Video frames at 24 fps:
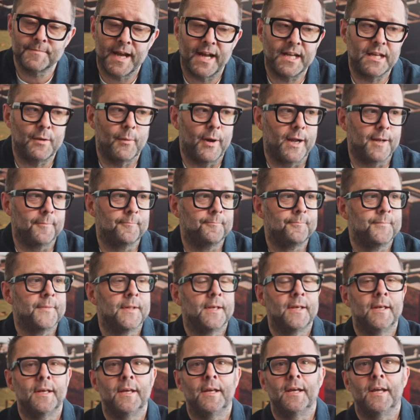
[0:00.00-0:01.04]
Anyway,
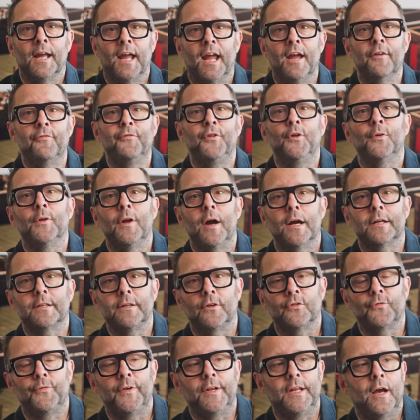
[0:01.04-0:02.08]
if you liked
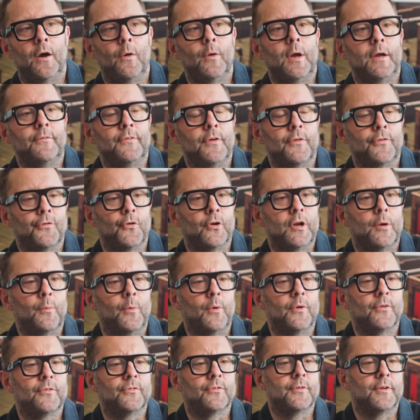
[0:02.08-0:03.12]
this video, if you thought it
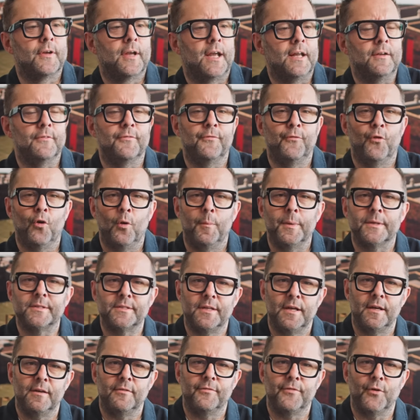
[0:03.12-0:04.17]
was
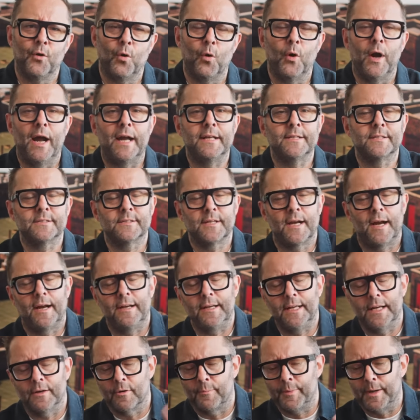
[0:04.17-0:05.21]
informative or
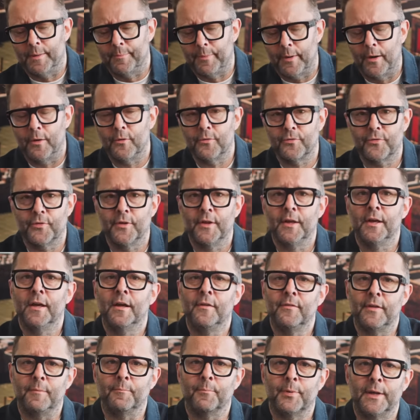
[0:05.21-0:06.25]
entertaining or a bit of both,
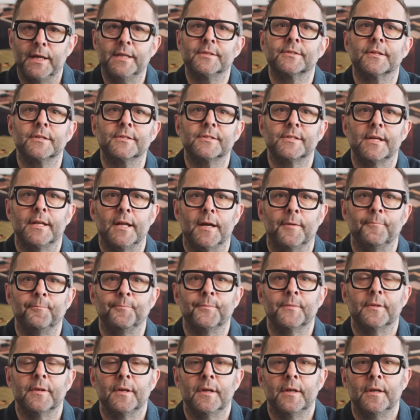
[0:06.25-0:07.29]
then please consider
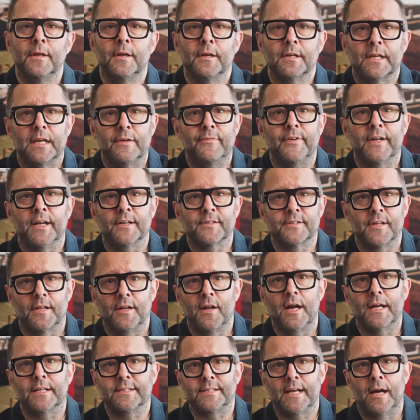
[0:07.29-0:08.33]
giving us a
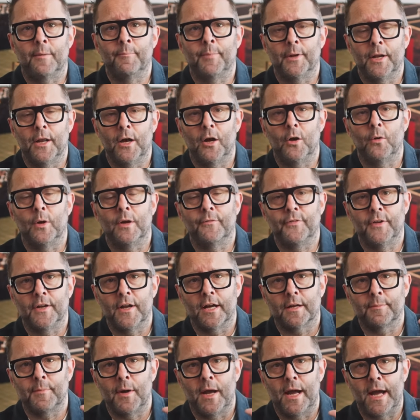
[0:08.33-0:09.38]
like down below. If you
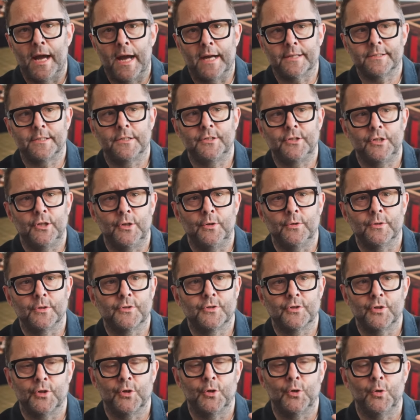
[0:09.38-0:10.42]
like my attitude
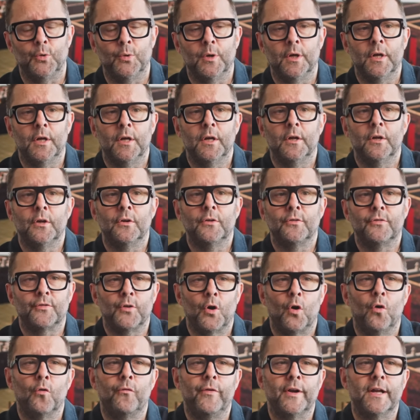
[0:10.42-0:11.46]
to
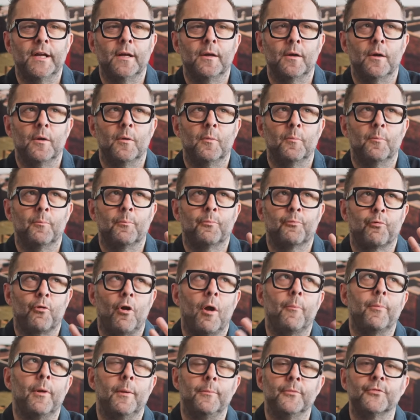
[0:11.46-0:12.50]
solving
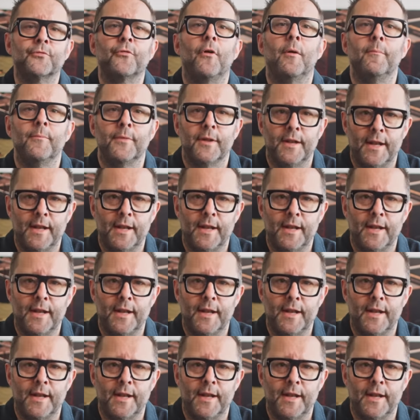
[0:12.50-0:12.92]
problems from the